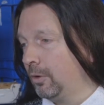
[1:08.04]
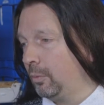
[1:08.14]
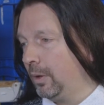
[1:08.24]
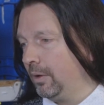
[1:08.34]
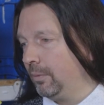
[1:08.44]

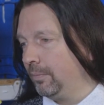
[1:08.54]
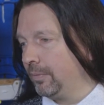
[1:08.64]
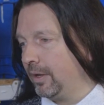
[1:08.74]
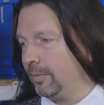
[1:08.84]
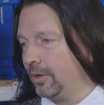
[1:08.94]
Well,
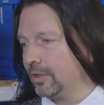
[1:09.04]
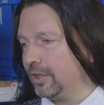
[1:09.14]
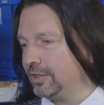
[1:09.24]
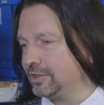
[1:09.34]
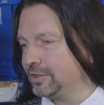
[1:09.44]
I'd
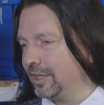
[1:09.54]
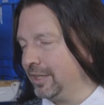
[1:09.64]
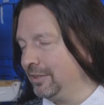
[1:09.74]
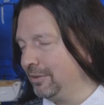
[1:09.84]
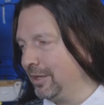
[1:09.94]
like to
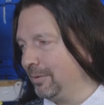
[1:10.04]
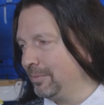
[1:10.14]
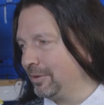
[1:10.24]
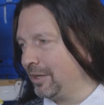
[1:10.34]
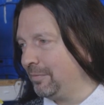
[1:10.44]
say
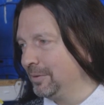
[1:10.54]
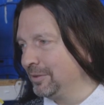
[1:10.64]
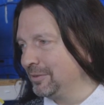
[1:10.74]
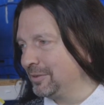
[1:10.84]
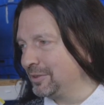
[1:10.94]
the
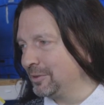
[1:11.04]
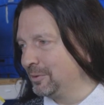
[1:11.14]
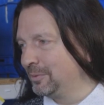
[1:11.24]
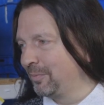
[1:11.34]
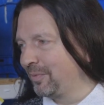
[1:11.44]
government does it
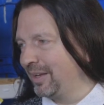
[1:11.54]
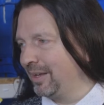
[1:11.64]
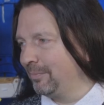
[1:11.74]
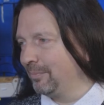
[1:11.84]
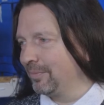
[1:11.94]
all,
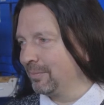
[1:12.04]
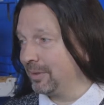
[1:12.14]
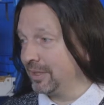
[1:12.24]
but they